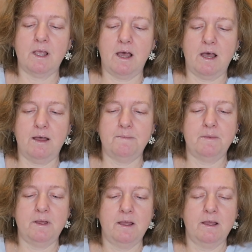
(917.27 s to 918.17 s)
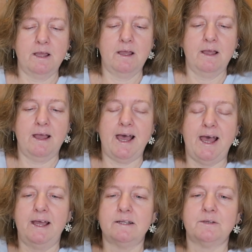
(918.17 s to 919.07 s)
And
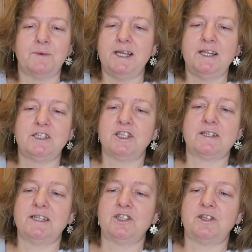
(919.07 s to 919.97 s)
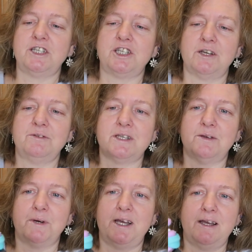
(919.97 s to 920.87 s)
the way it just literally shows
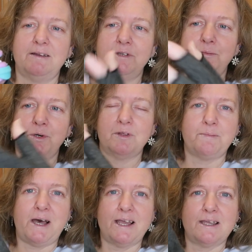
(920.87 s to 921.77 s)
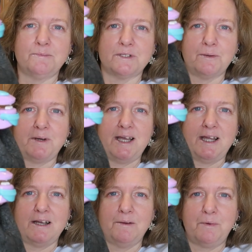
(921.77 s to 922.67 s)
it, where you put the bag in
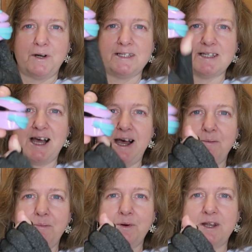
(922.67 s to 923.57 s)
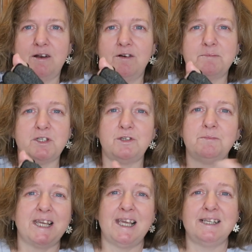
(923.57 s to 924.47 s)
between, press that and put it along. I'm
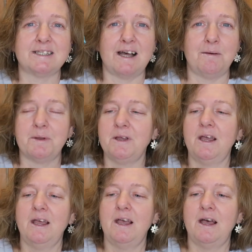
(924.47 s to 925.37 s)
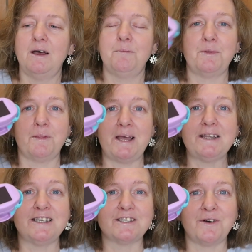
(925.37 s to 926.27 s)
assuming it heats up. But the
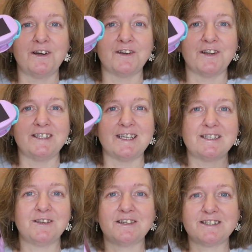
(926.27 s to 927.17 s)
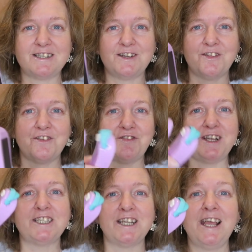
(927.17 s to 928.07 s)
magnet is quite a good idea, so I can sit it on the
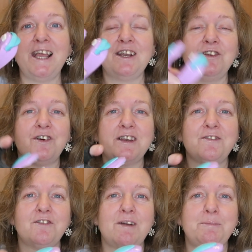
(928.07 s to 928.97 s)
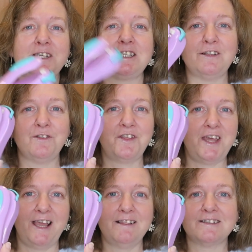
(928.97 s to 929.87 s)
fridge. Not another rubbish little
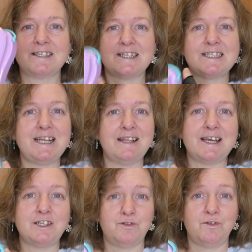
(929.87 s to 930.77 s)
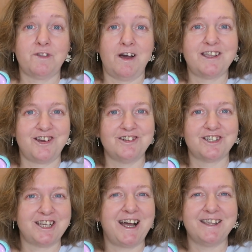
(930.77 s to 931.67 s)
thing that's going to sit in that drawer that I can't
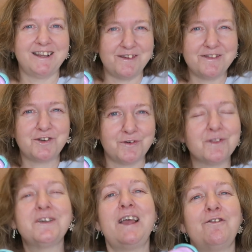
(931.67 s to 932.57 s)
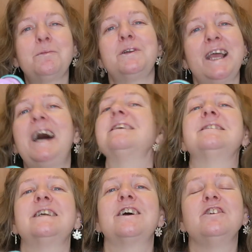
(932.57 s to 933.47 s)
shut. You know the drawer that everybody has
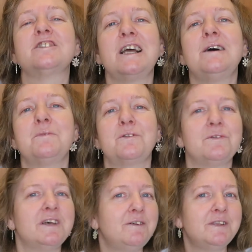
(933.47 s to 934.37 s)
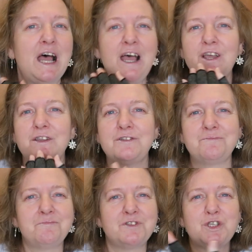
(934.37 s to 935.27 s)
they can't shut with all their
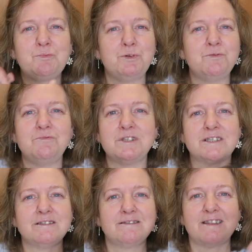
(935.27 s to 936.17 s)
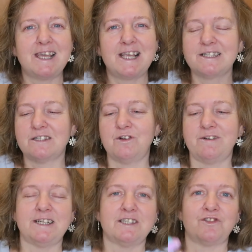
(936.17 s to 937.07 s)
spoons and things?
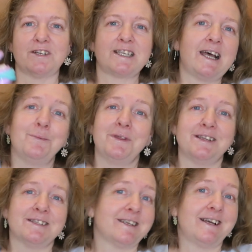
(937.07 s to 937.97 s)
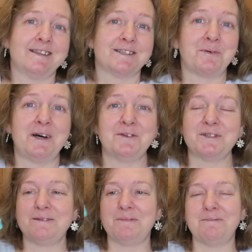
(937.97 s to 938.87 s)
Corey had a stress out with it today, that's why it
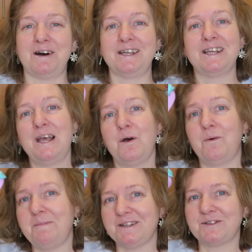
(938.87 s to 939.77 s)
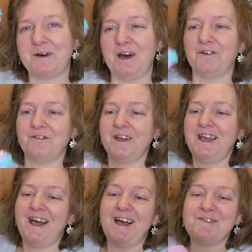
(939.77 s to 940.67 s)
was in my mind.
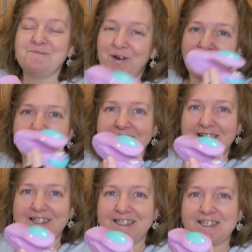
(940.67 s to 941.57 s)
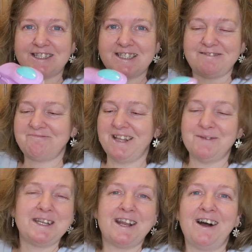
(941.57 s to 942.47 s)
£1.12. Quite excited to... I
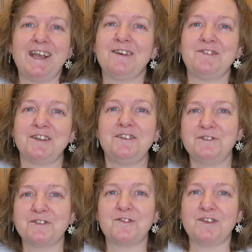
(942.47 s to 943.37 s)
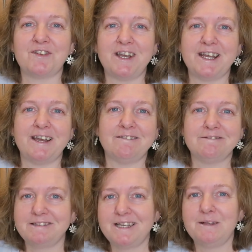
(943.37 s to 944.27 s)
mean, I have no use for it right
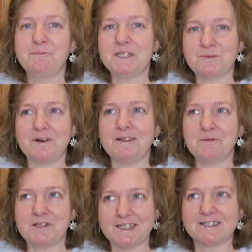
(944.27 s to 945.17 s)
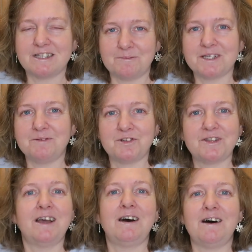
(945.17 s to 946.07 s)
now. But it's one of the things that sometimes you
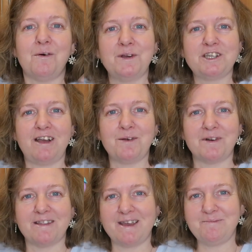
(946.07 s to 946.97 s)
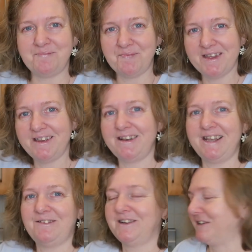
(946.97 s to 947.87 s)
think, oh, I wish I had one of them.
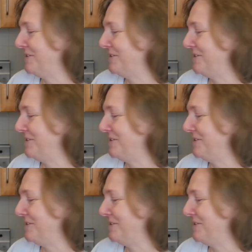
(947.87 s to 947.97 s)
Now I